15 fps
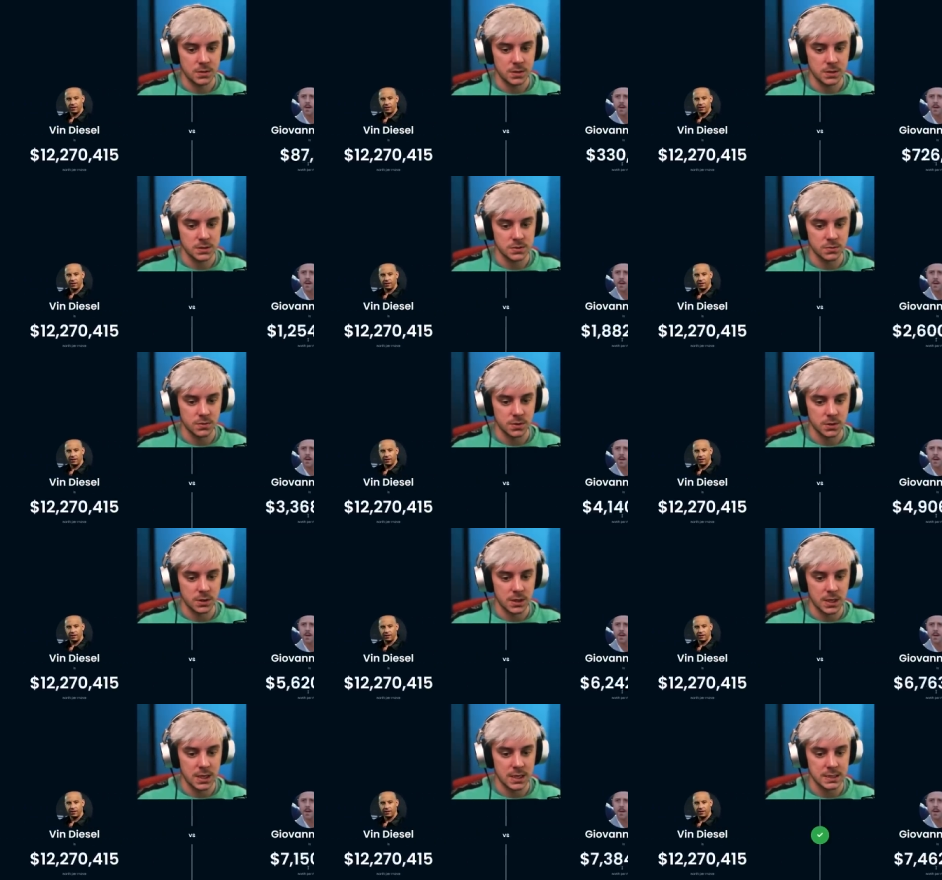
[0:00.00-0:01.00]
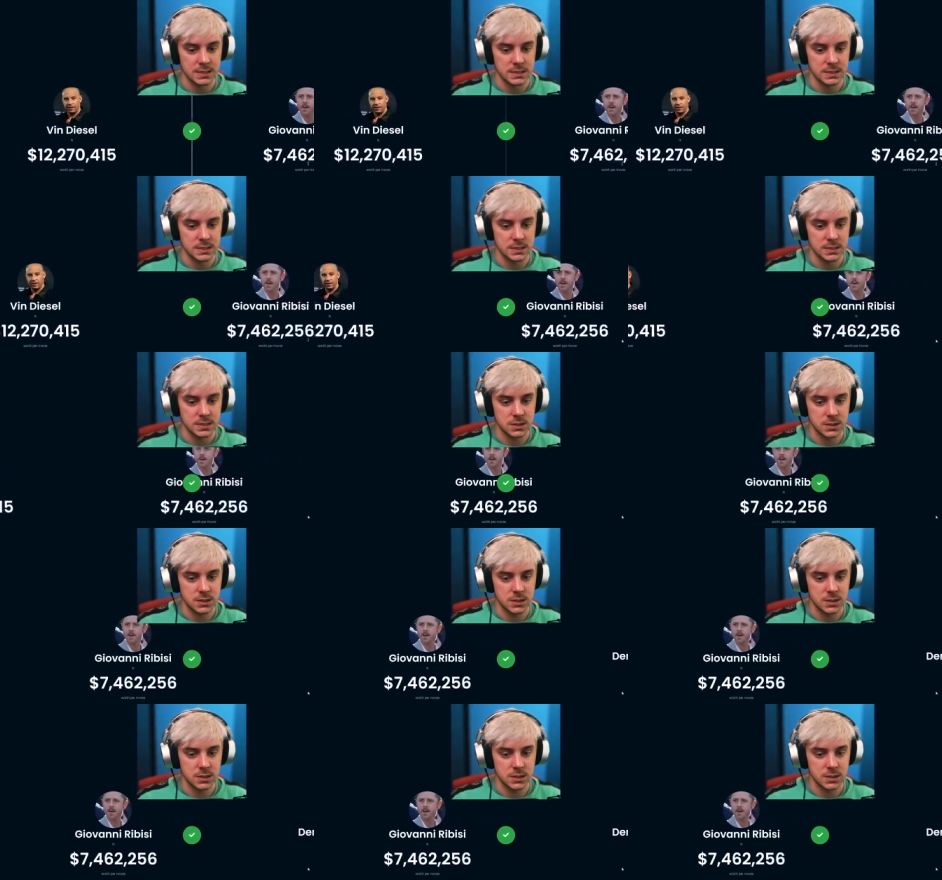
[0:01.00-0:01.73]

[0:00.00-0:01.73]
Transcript: He's worth less.